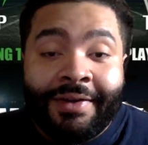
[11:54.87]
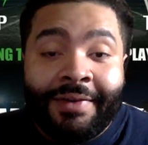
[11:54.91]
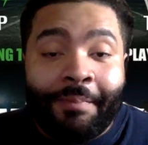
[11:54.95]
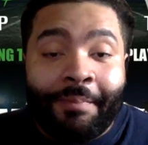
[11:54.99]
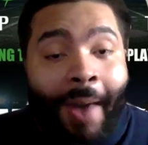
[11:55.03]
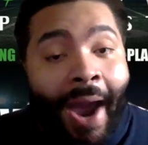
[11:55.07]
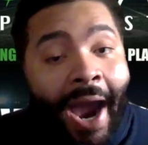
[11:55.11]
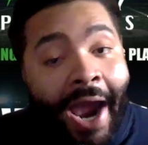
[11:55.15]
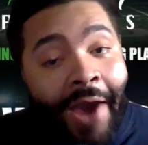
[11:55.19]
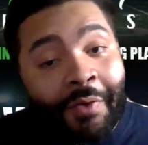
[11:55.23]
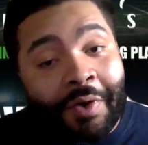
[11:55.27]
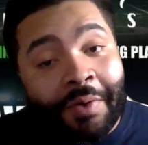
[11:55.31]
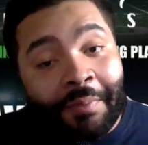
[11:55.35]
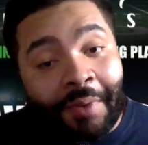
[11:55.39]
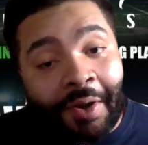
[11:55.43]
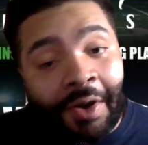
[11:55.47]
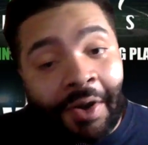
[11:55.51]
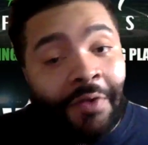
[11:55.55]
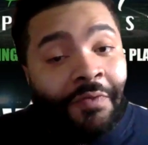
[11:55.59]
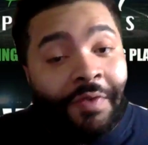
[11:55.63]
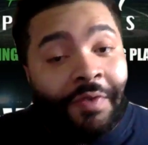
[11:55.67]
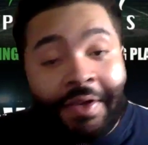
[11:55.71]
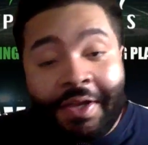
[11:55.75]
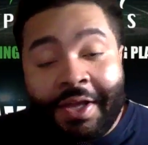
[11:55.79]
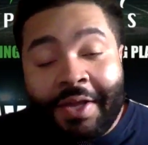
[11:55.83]
Byron
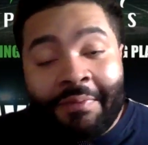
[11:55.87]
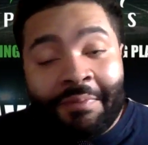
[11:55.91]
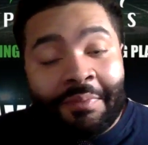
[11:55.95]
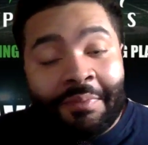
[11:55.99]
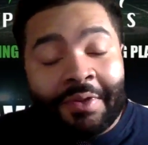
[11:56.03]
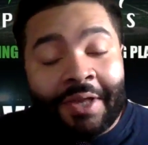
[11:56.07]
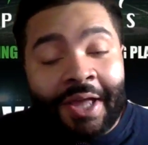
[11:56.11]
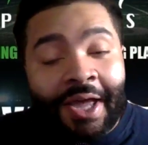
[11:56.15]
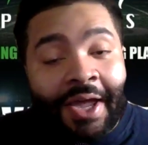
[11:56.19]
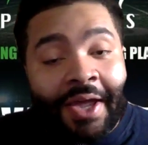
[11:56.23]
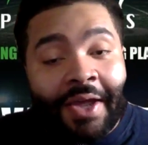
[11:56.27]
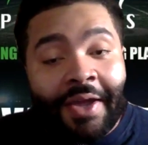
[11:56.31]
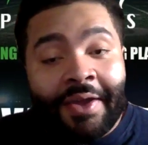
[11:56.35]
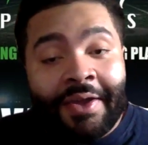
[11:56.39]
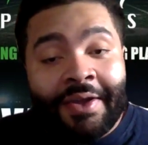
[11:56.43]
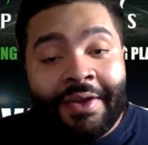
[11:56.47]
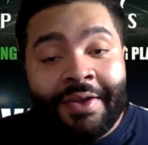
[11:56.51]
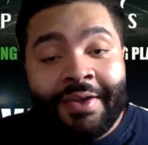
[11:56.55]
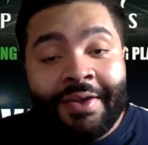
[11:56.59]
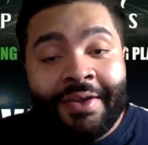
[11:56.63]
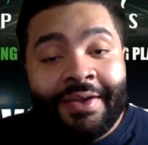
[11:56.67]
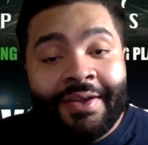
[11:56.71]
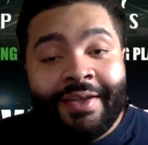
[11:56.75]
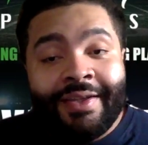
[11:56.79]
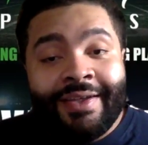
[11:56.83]
Murphy didn't play.
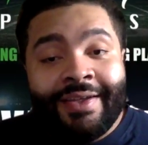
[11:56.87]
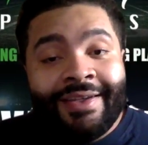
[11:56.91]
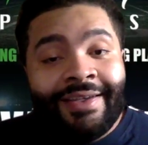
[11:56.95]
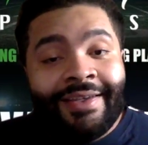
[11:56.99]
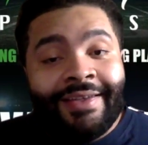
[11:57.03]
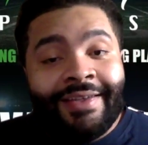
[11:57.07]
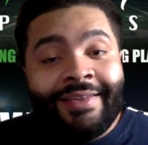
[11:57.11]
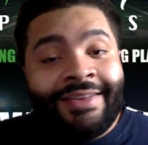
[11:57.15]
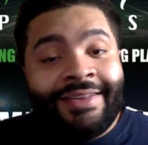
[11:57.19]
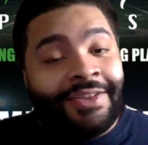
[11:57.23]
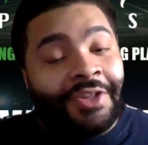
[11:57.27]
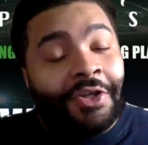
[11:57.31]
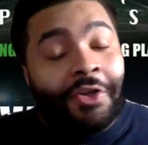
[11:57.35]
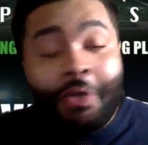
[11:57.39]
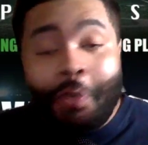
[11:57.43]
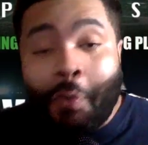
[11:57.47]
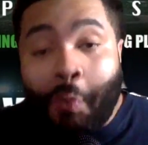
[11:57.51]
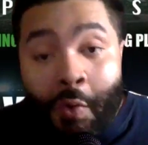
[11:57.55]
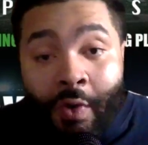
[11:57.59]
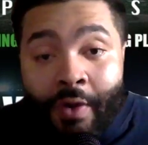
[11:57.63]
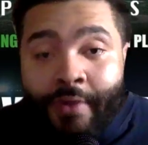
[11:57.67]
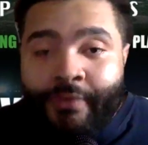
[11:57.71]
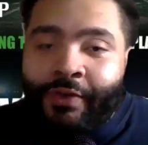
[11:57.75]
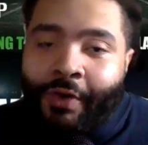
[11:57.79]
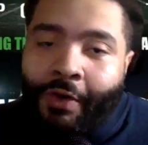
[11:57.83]

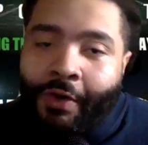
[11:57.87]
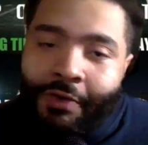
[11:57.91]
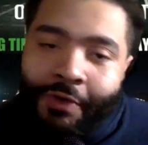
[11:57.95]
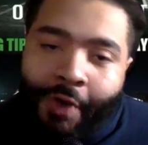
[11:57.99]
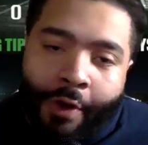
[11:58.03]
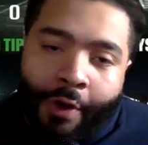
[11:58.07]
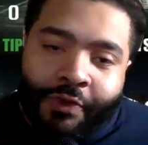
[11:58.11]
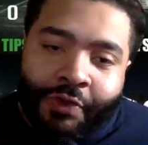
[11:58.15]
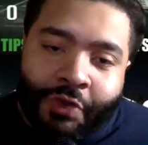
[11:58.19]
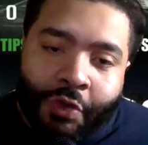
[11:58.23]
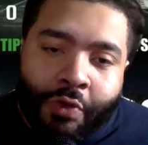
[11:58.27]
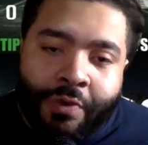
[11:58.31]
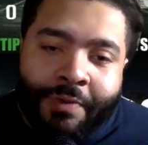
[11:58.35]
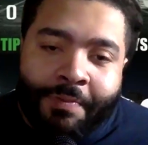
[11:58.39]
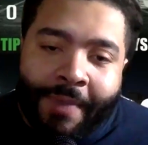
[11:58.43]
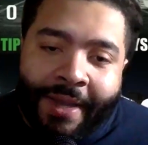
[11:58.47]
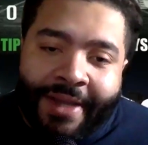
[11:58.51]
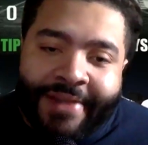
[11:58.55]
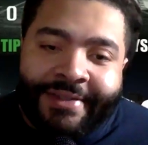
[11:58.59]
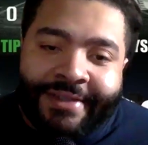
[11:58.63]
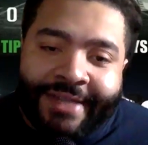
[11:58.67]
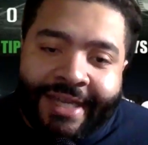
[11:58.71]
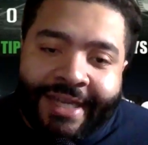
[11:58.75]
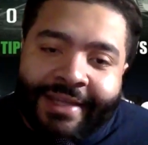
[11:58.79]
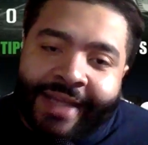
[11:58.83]
Leonard, so your 2
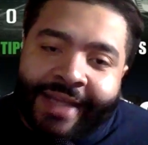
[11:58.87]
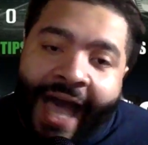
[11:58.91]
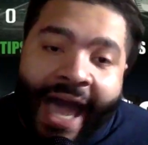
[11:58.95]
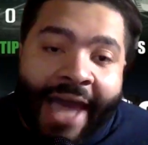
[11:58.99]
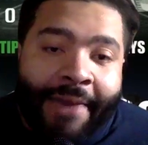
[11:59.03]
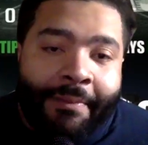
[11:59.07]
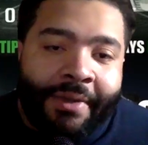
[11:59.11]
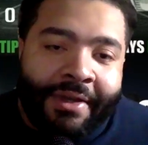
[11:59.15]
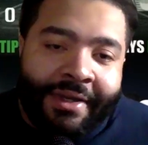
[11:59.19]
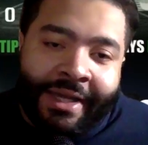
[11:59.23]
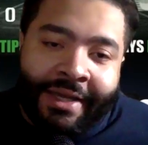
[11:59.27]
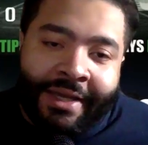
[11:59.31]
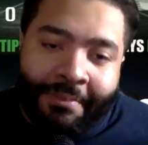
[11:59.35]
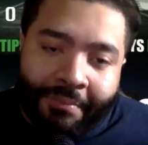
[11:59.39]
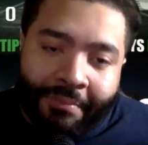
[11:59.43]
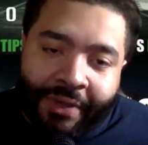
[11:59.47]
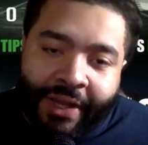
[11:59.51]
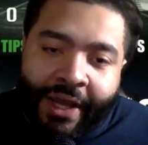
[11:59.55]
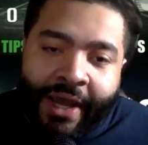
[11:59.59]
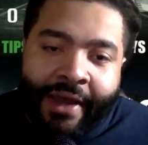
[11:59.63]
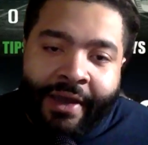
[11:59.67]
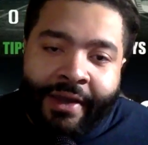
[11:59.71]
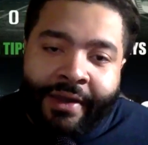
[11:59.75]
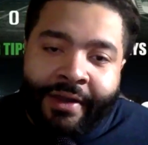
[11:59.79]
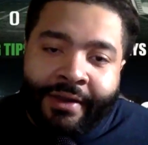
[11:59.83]
best D linemen didn't
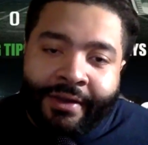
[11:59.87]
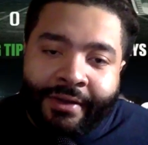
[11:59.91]
play.